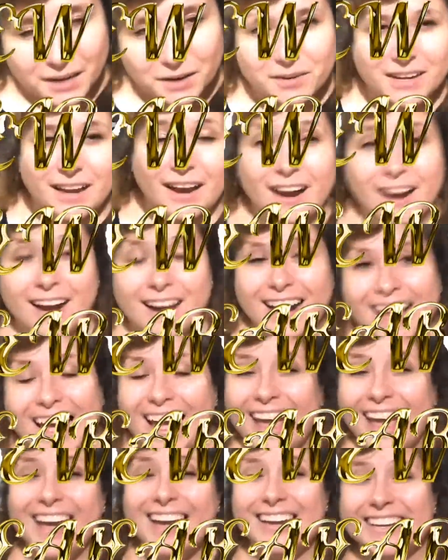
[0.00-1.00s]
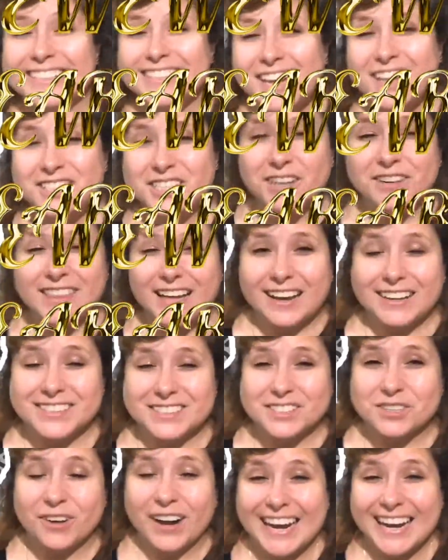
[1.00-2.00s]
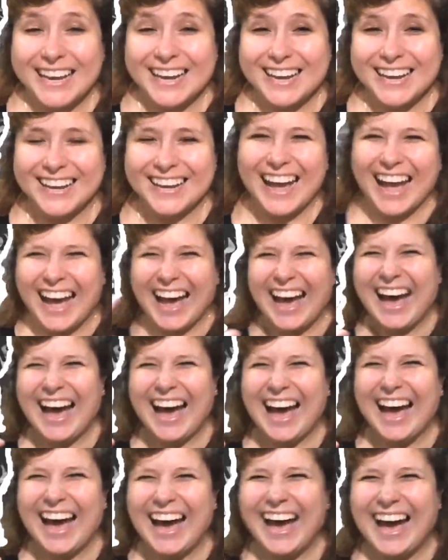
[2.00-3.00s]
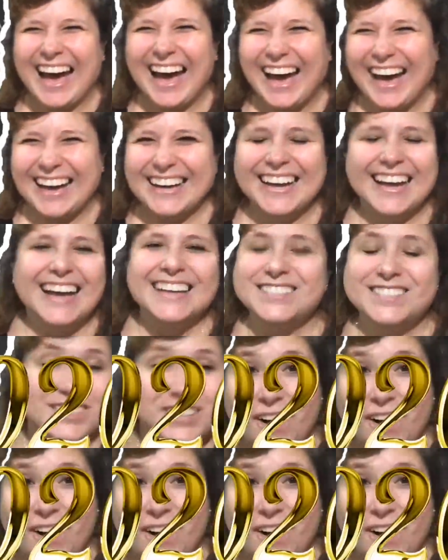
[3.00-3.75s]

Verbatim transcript: we are, it is 2020! Ah! So